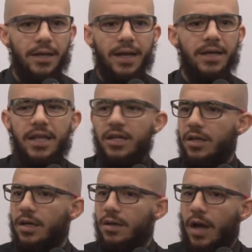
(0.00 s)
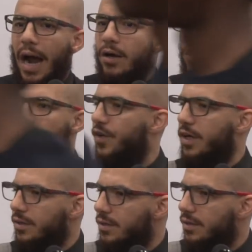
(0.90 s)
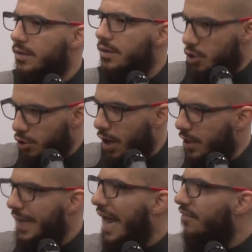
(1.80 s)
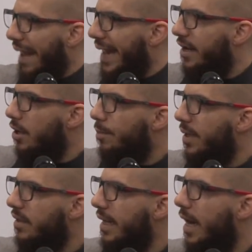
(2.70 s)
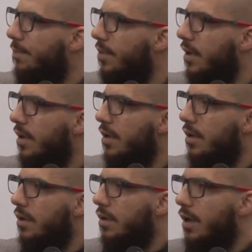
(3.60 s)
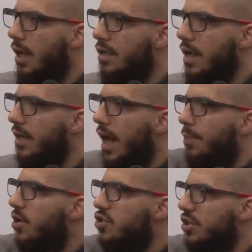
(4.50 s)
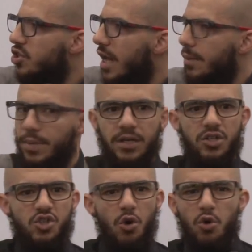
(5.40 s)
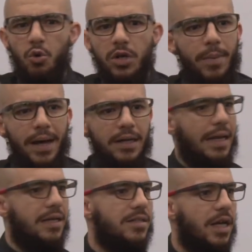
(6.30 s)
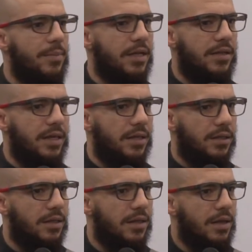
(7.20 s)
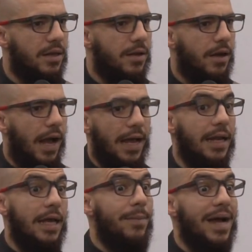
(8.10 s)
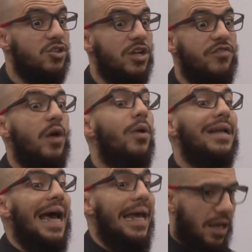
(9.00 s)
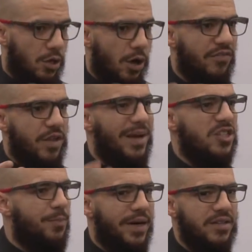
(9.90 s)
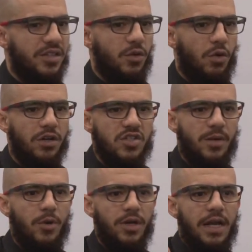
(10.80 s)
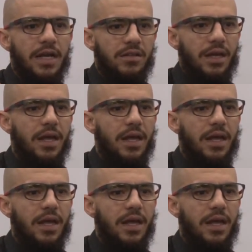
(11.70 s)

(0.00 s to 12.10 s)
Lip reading: and then how do you feel? Are you gonna have anger building up? And that person is like being so cool about it, like it's not a big deal. And imagine if they were lying, and you have the best parents in the world, and